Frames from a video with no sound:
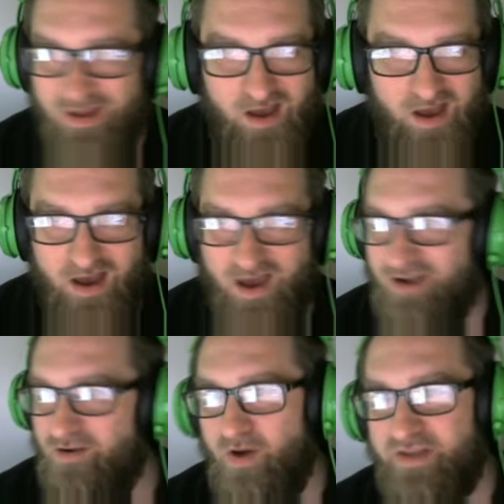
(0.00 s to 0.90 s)
Uh, I
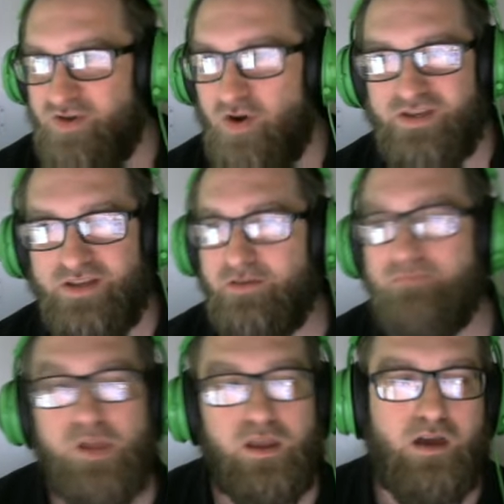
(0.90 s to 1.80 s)
don't know why this card's in here,
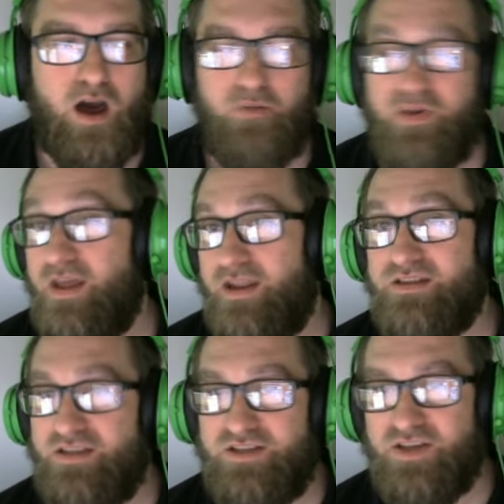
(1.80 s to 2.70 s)
uh, but it, it is
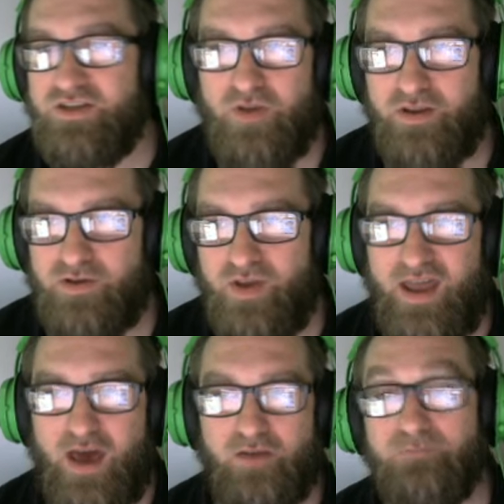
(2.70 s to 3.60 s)
at least a good 2k
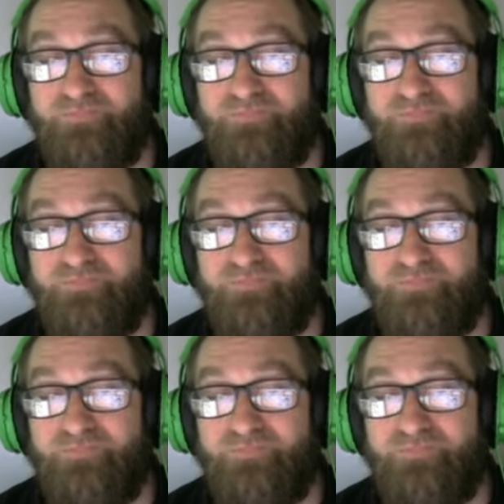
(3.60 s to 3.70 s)
counter.